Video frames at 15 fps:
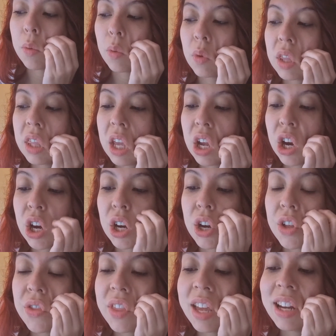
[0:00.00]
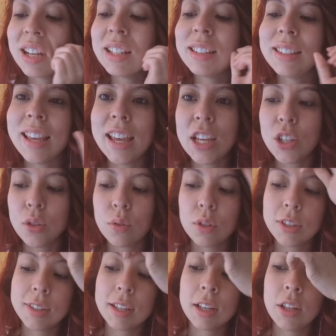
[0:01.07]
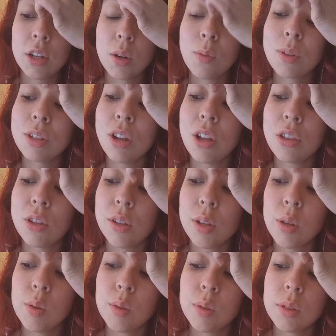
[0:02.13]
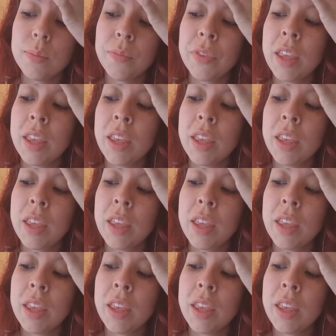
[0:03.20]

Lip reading: when they heard that a dangerous killer was on the loose,